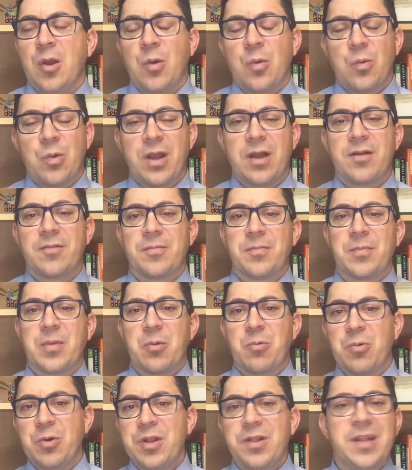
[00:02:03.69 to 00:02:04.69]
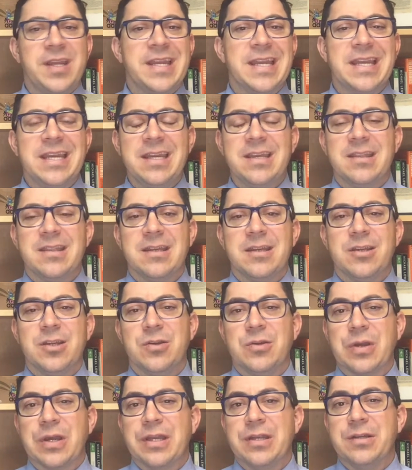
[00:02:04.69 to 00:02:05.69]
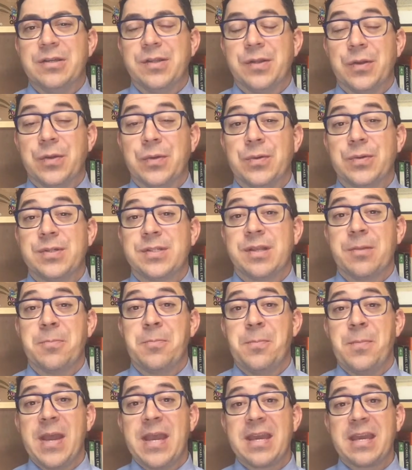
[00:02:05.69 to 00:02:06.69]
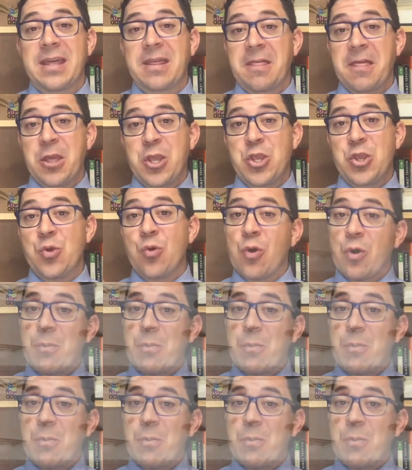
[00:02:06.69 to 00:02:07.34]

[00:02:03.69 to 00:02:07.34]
Well, really anything you can do to make your